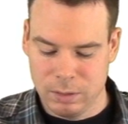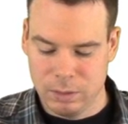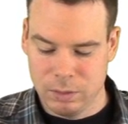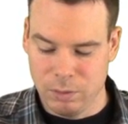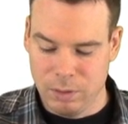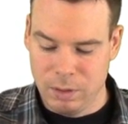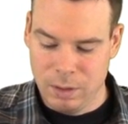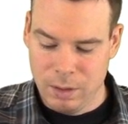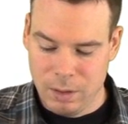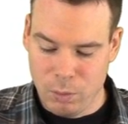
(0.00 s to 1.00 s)
So
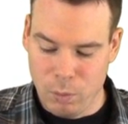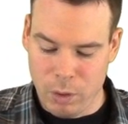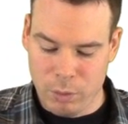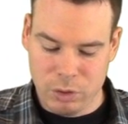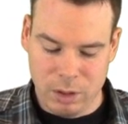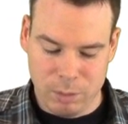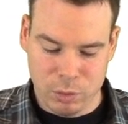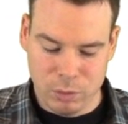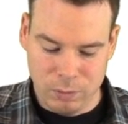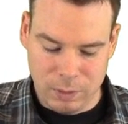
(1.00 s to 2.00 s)
what we're trying to
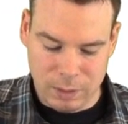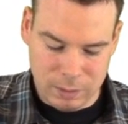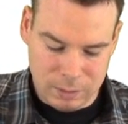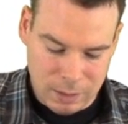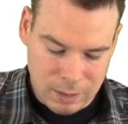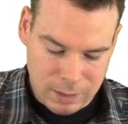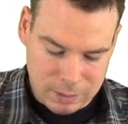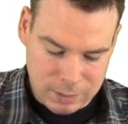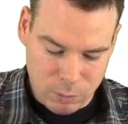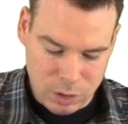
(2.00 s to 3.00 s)
prove in this
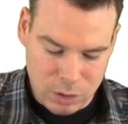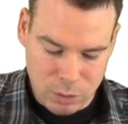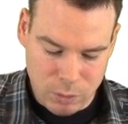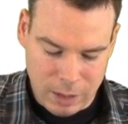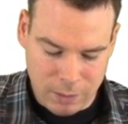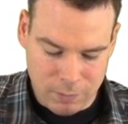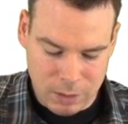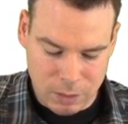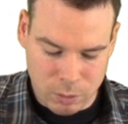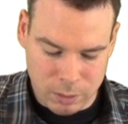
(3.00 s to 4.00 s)
is that we do have the
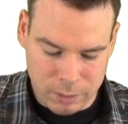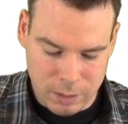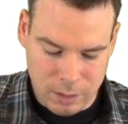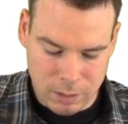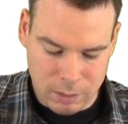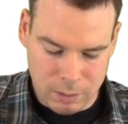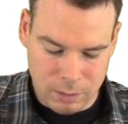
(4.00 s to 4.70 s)
equality here,